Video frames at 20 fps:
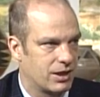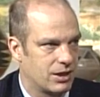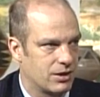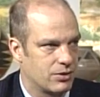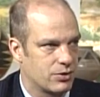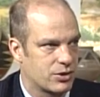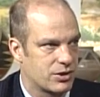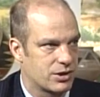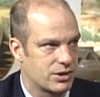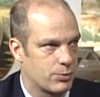
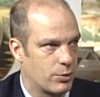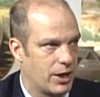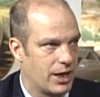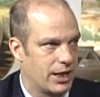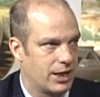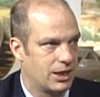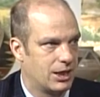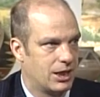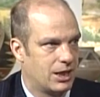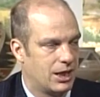
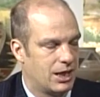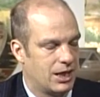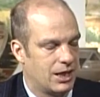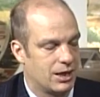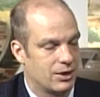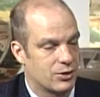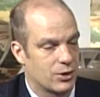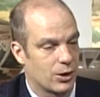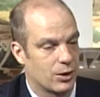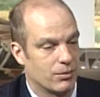sway in
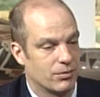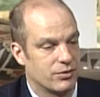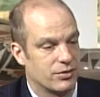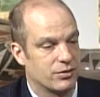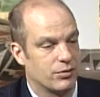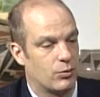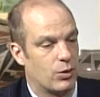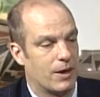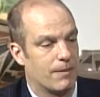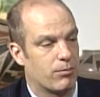terms of
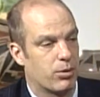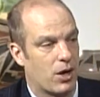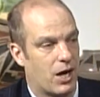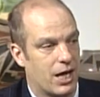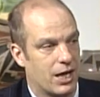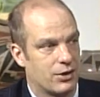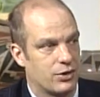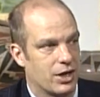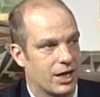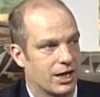what
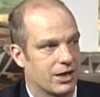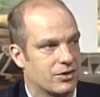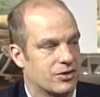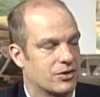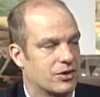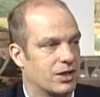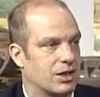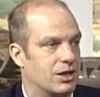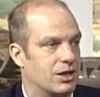projects,